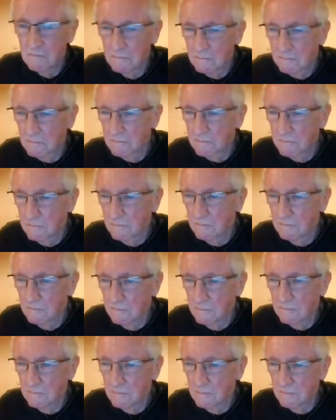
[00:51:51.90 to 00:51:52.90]

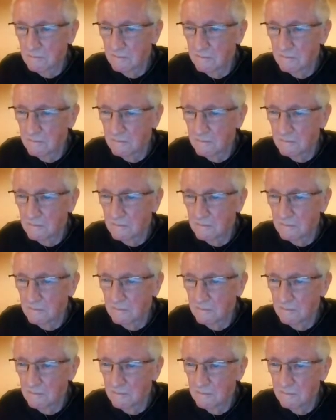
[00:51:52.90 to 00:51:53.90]

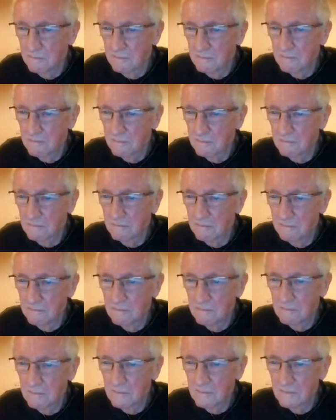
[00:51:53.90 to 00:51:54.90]

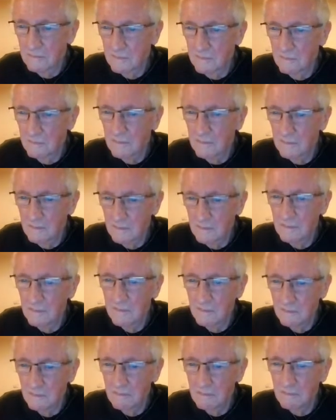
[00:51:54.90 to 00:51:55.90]

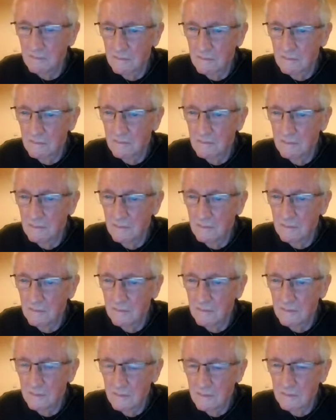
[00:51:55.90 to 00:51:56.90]

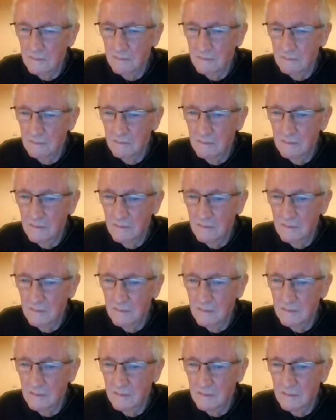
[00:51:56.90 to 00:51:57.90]

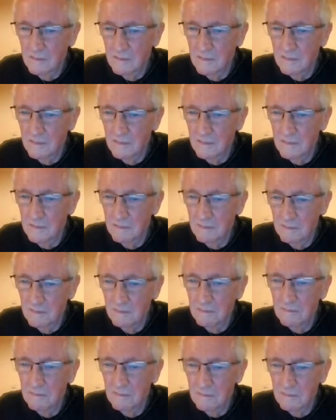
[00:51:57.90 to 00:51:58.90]

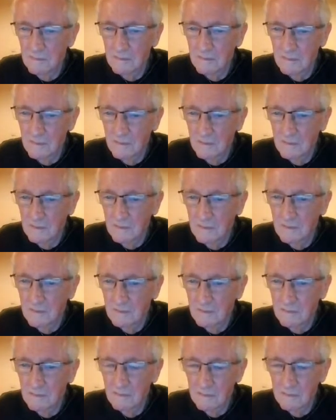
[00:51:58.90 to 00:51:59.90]
This person isn't speaking.